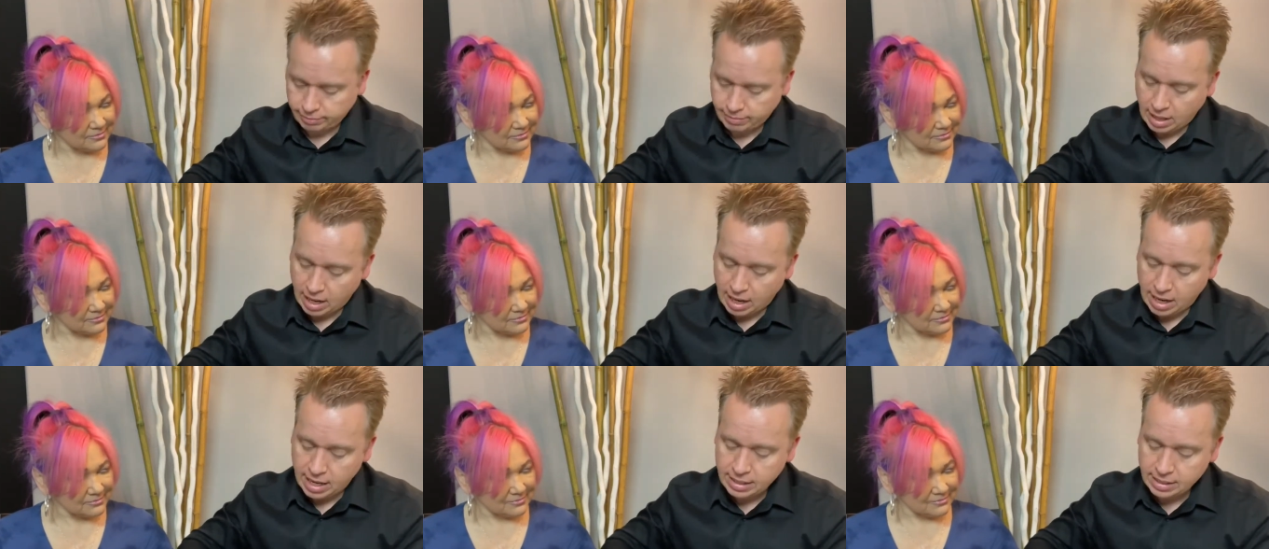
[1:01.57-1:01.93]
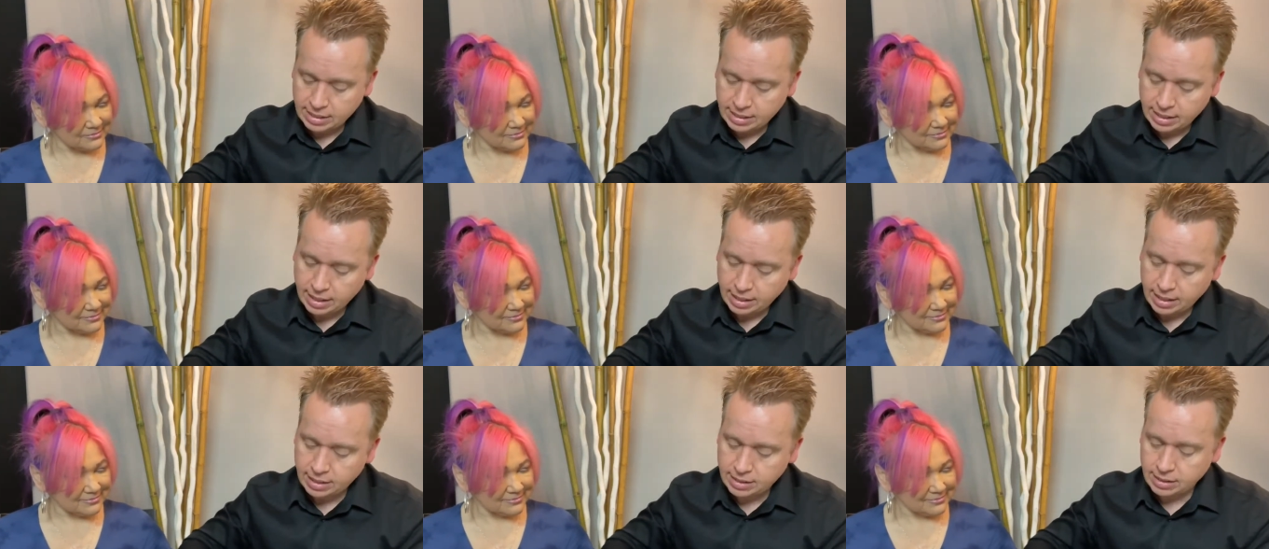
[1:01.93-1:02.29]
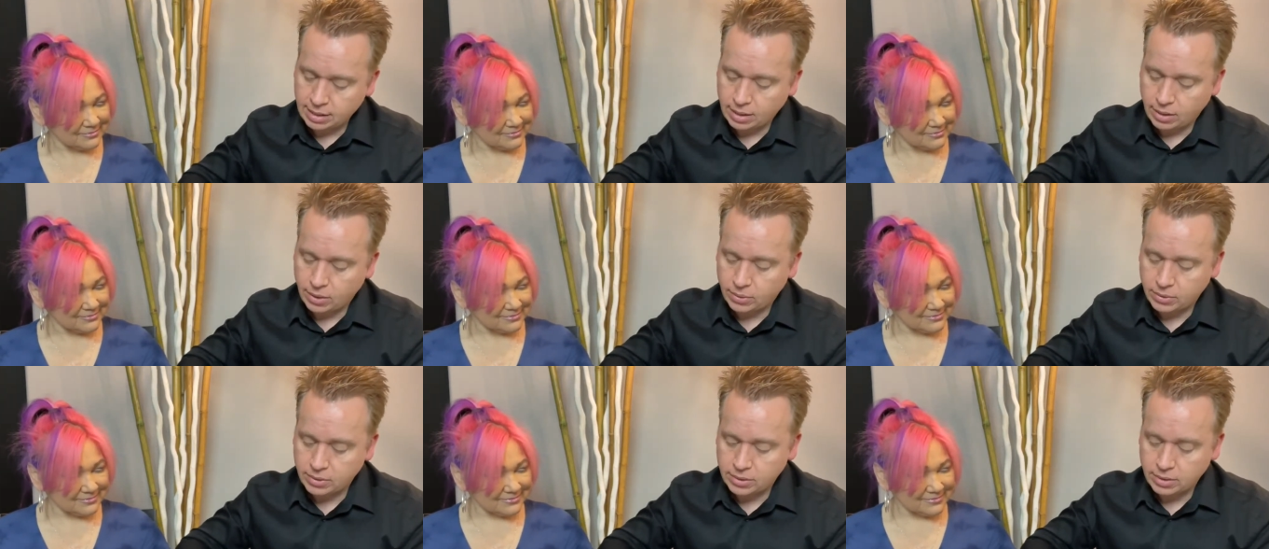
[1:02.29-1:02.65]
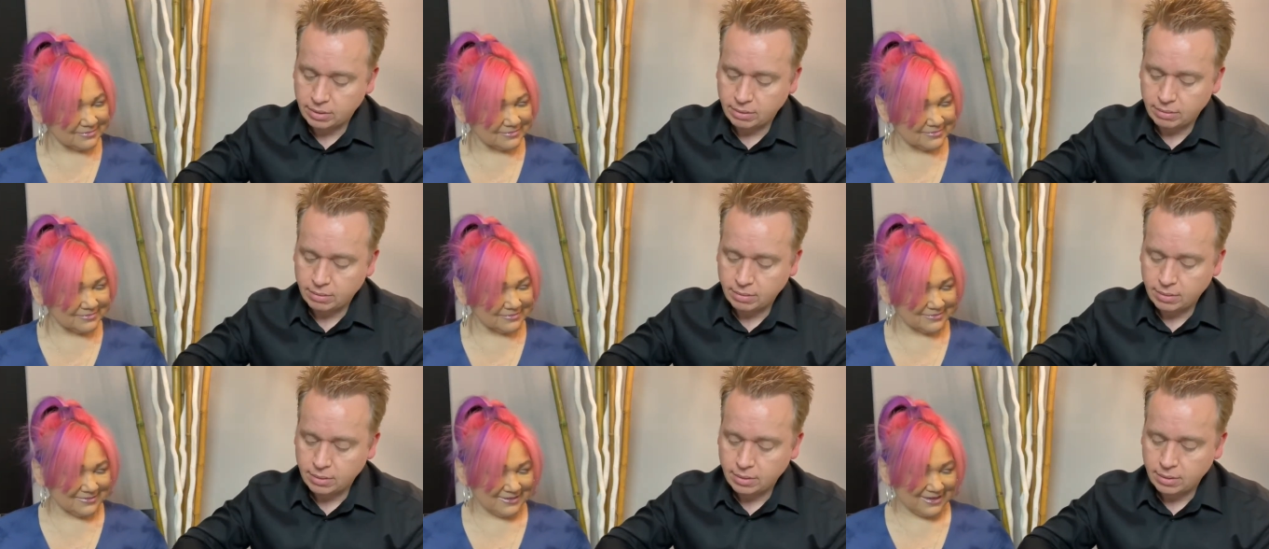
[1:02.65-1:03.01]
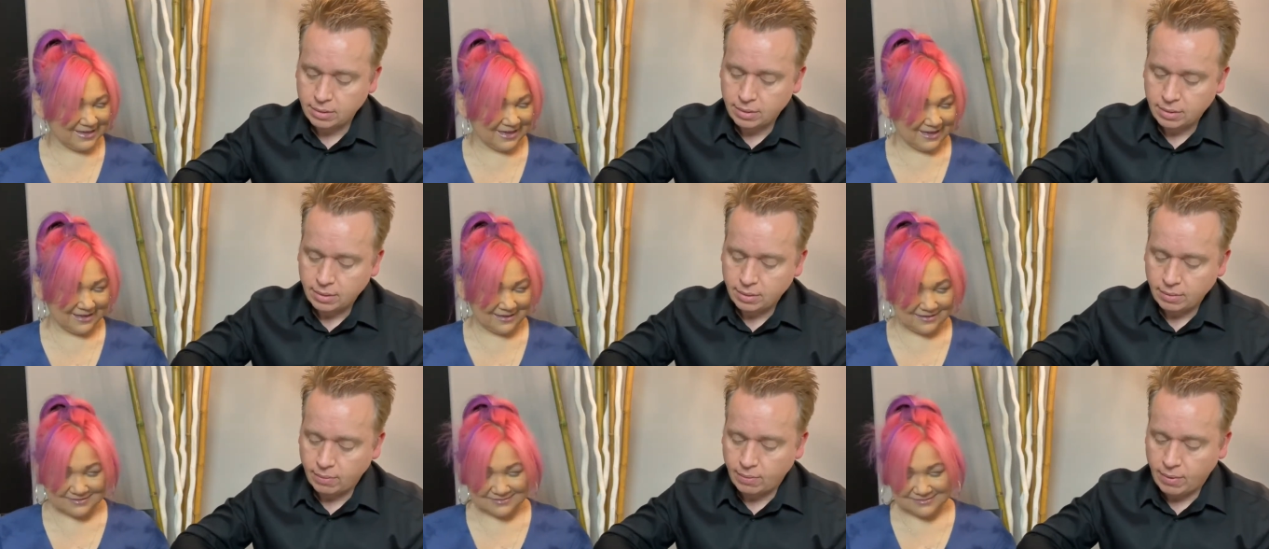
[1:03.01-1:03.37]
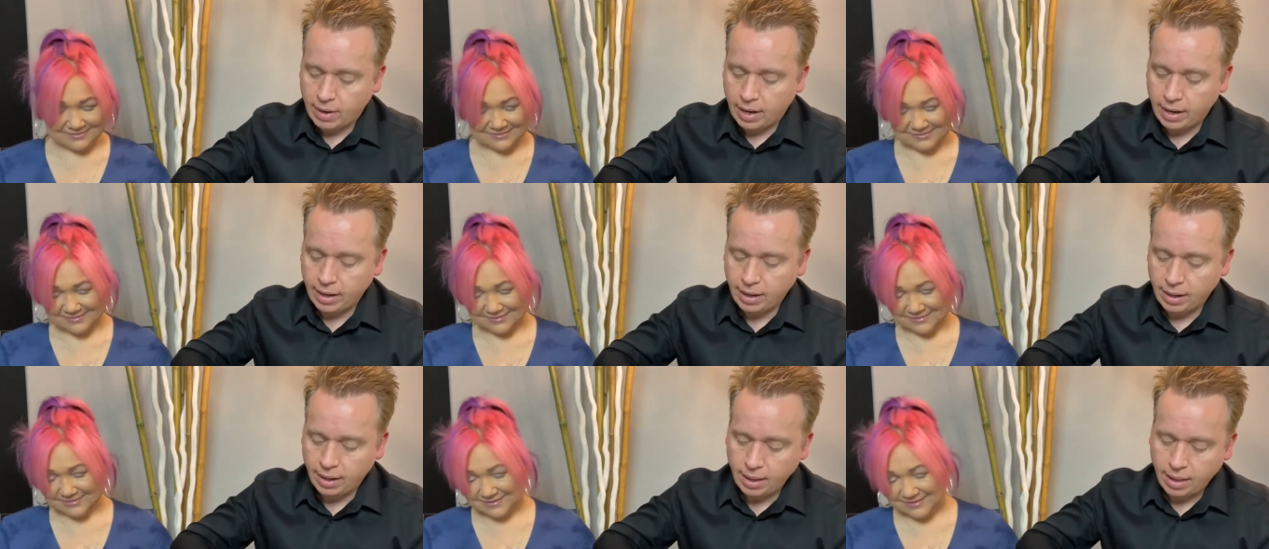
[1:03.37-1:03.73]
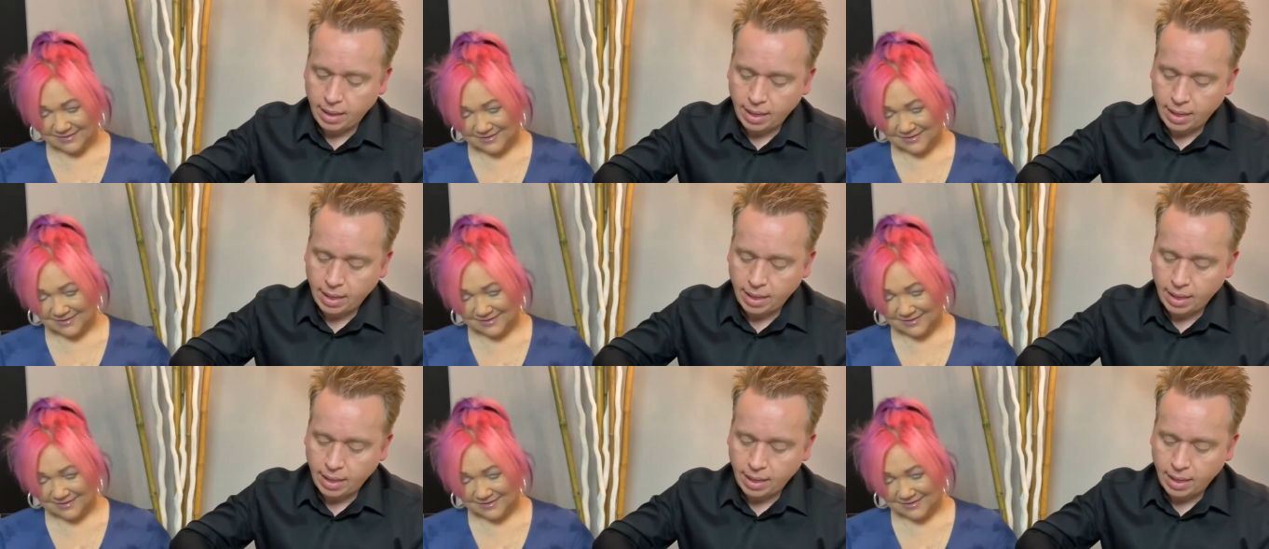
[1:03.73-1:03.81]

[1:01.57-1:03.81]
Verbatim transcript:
Speaker 1: I say this goes. Yeah. Right?